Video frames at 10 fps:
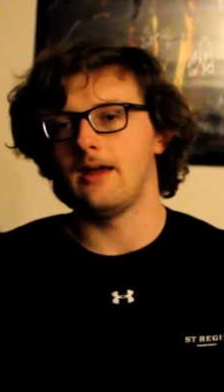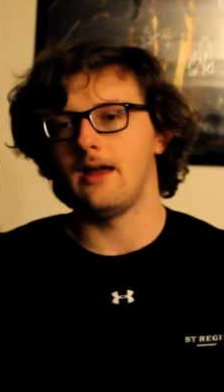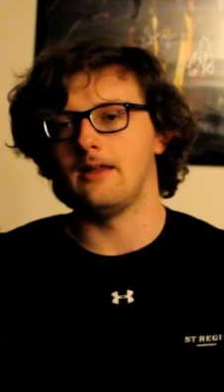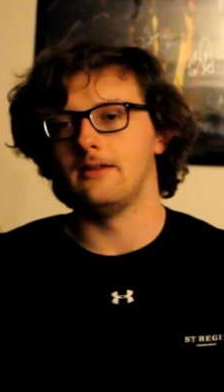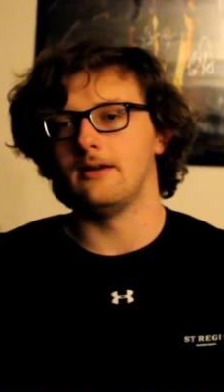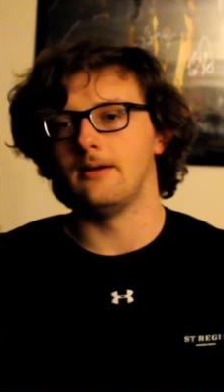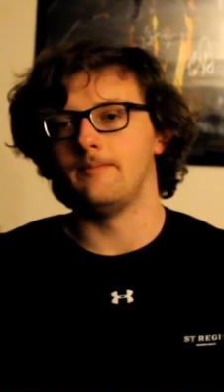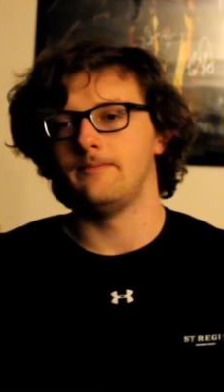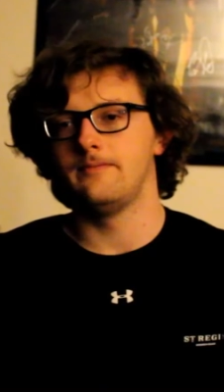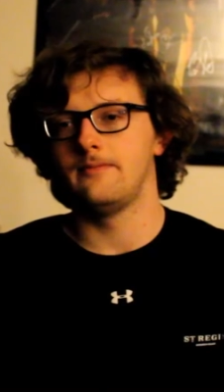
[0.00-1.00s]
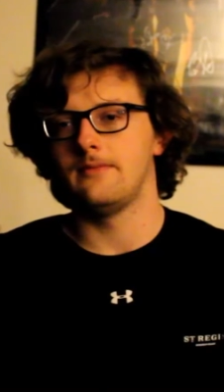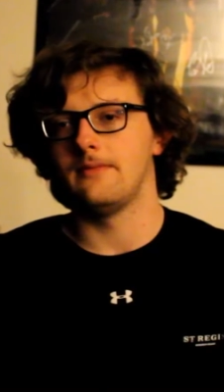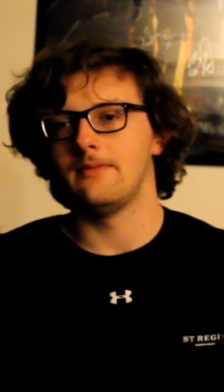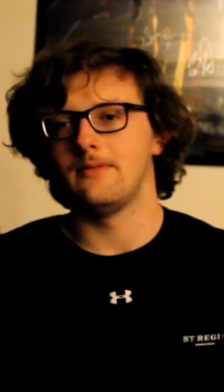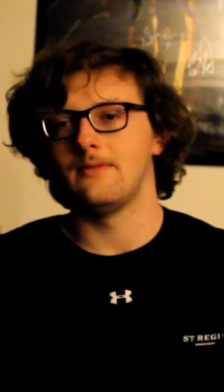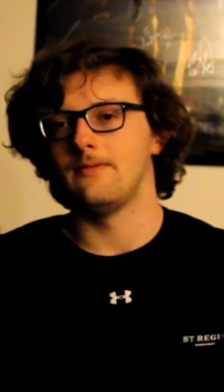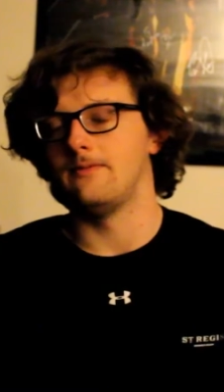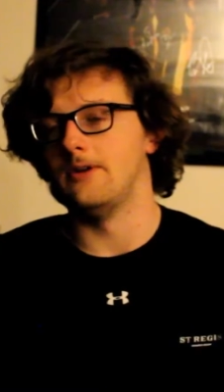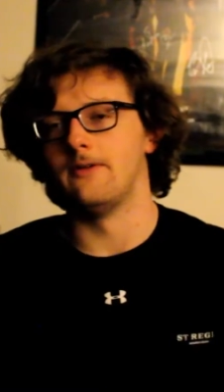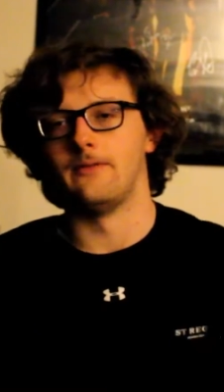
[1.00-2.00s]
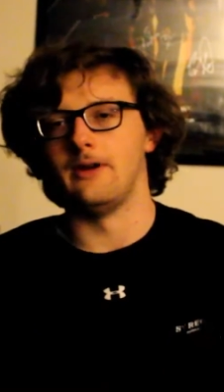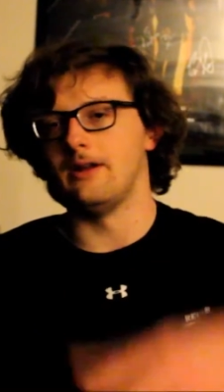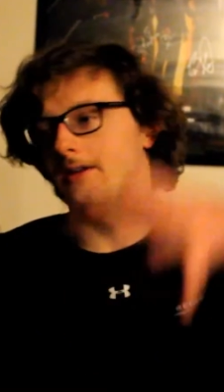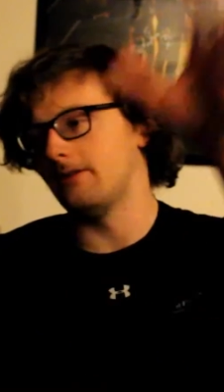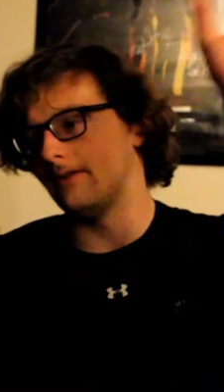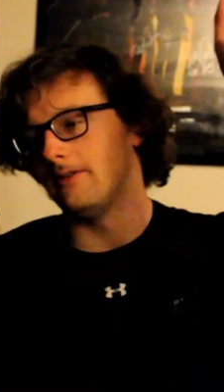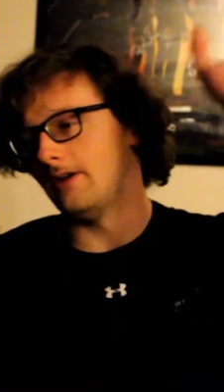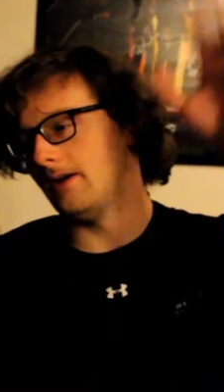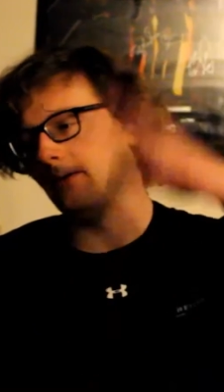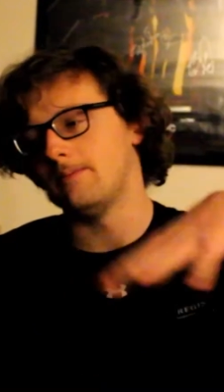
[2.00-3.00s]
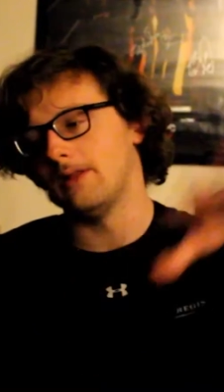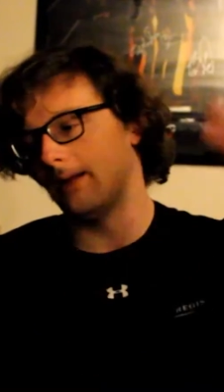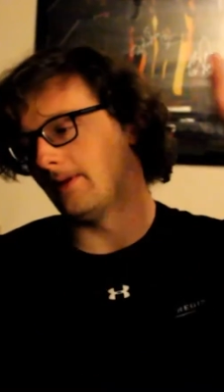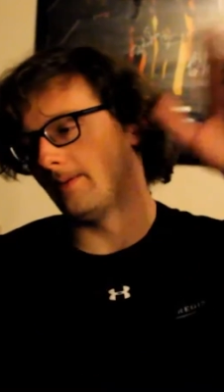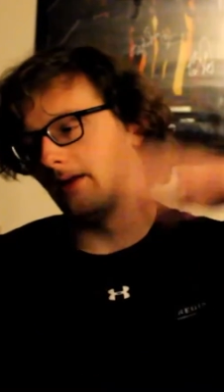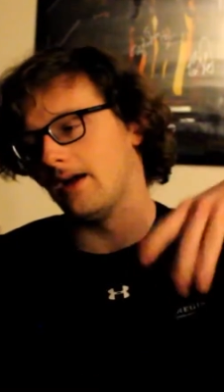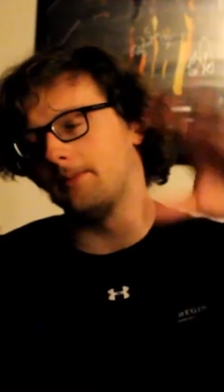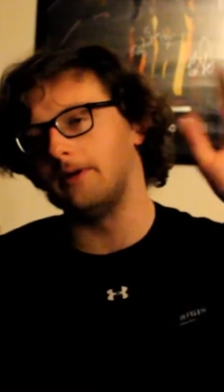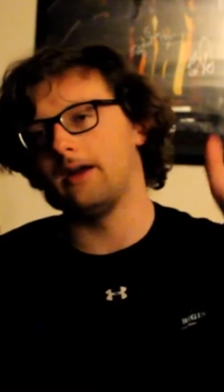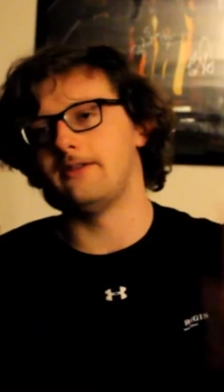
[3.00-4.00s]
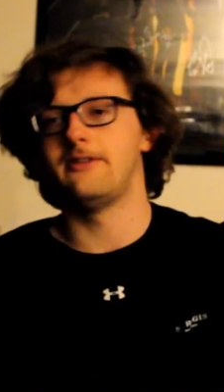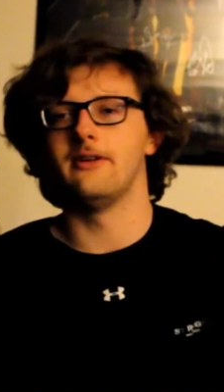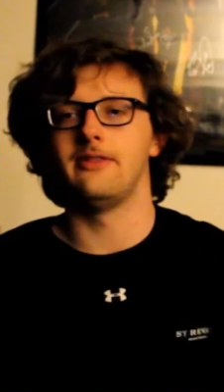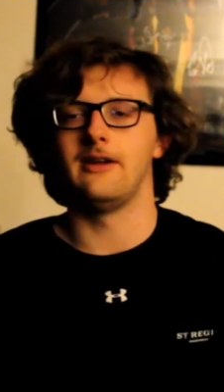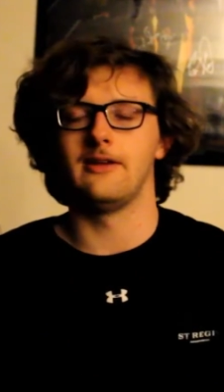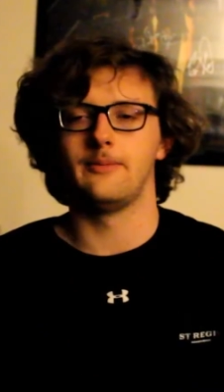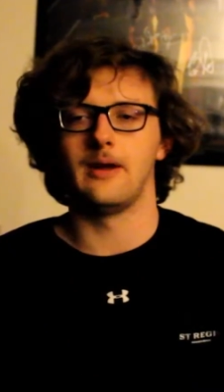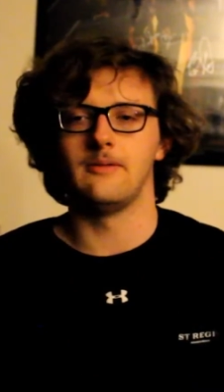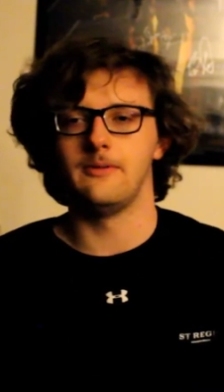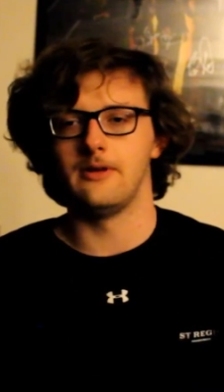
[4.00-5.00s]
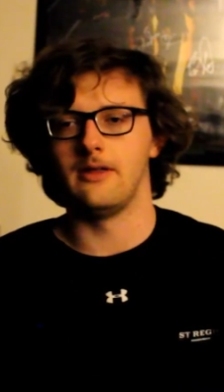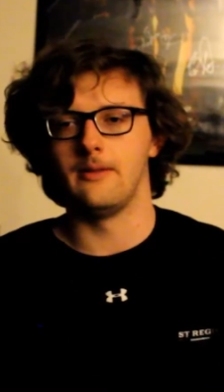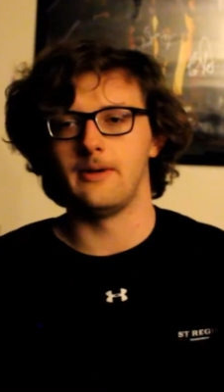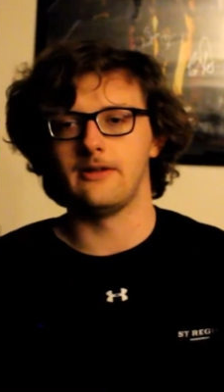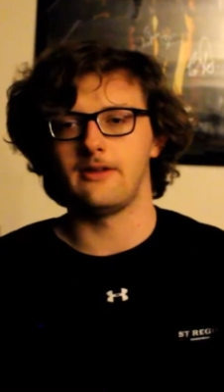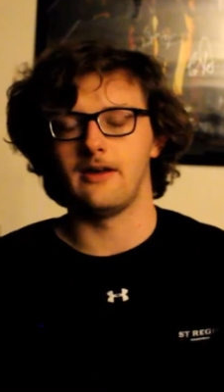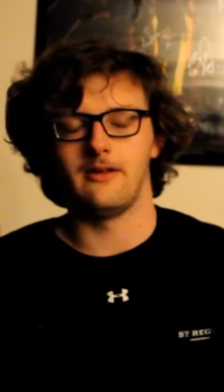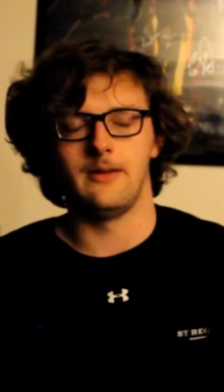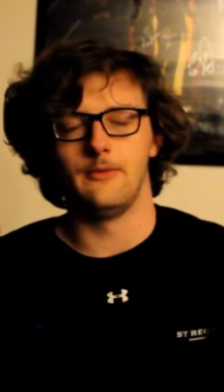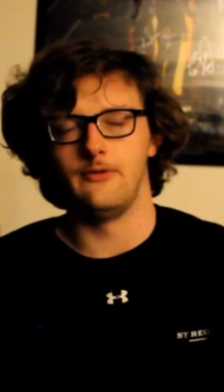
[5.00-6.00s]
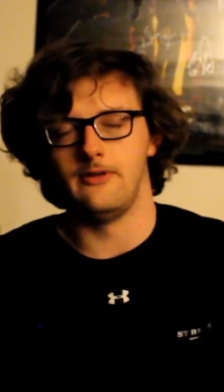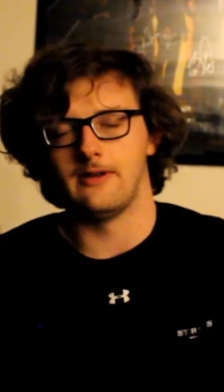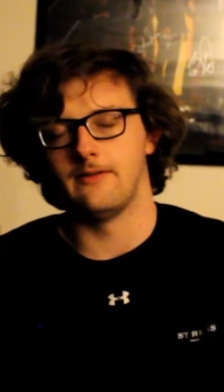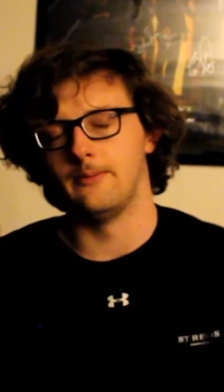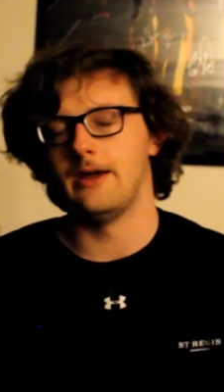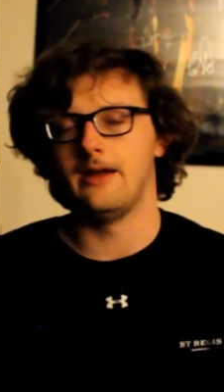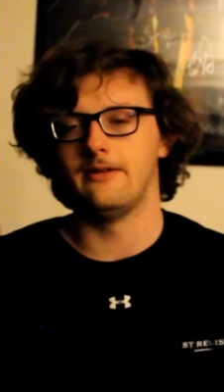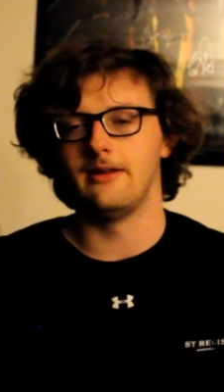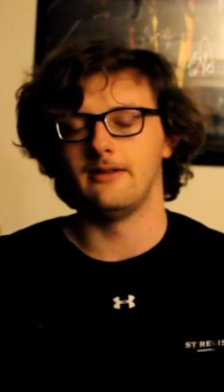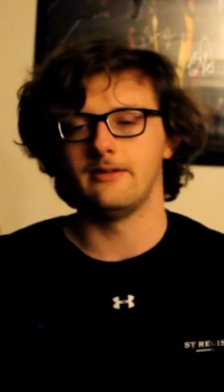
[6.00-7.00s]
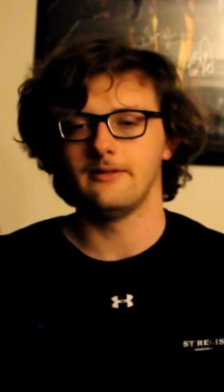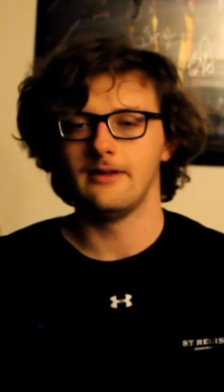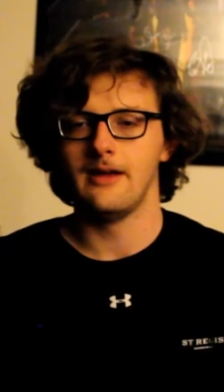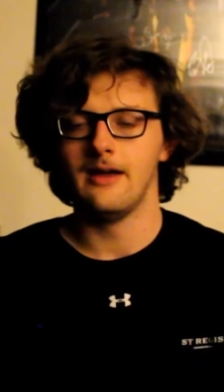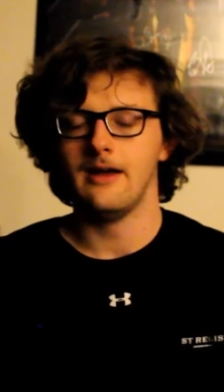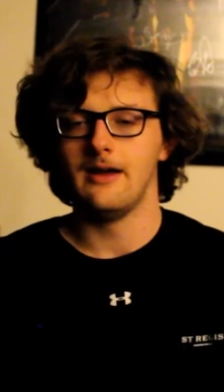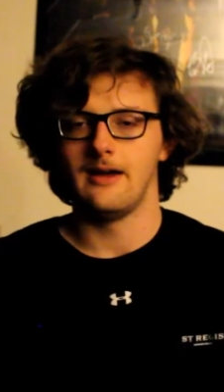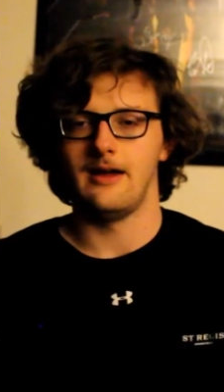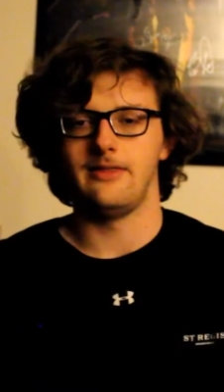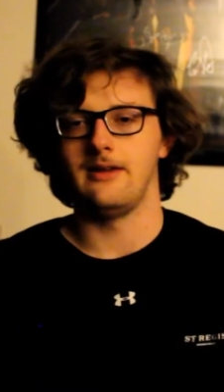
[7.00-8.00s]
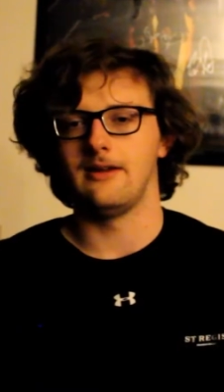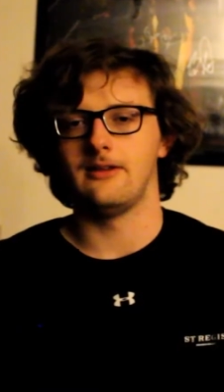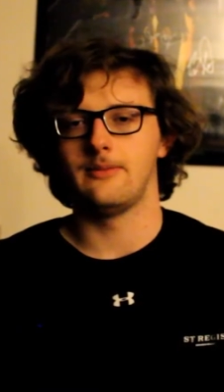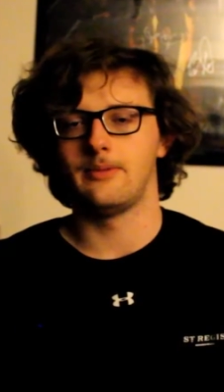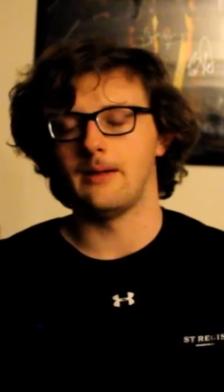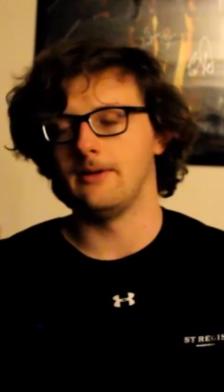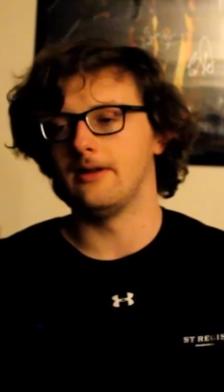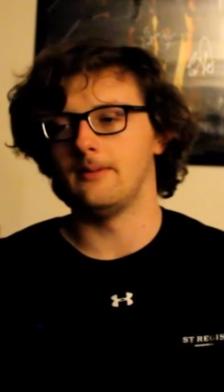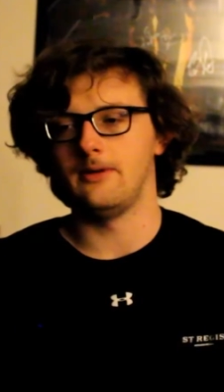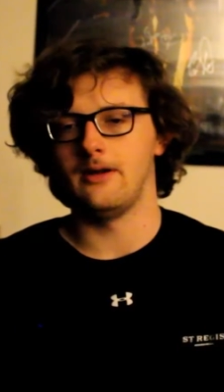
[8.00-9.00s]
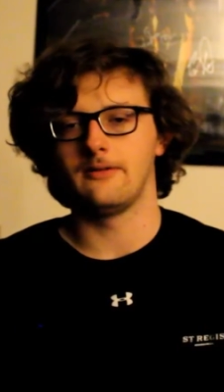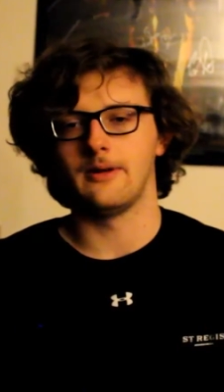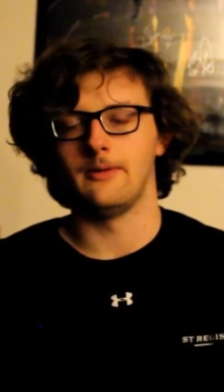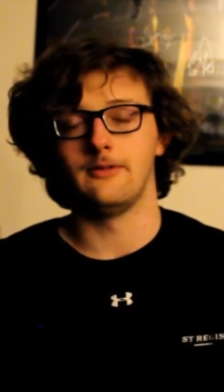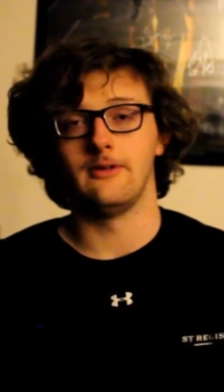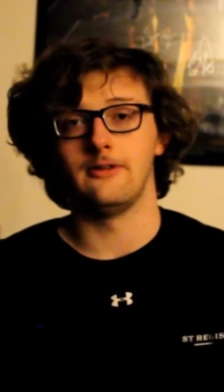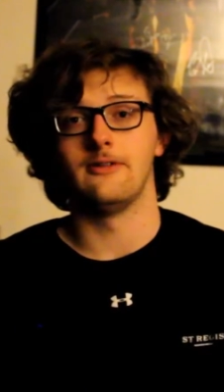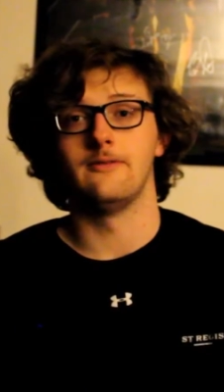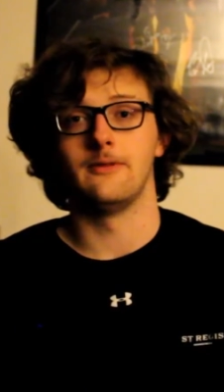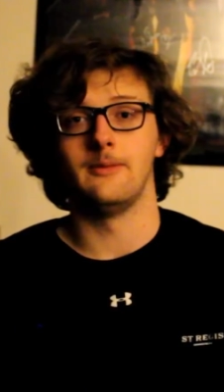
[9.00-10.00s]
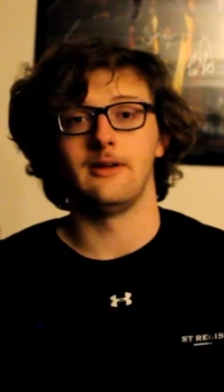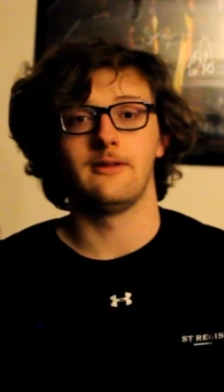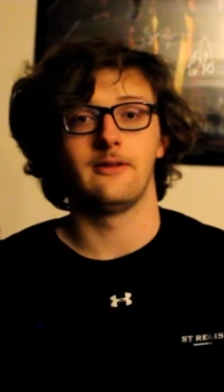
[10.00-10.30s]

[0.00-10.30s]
And you're free to disagree, blah blah blah, but I still think it's probably one of the best holiday movies ever made, and I think it's probably going to become a tradition for me.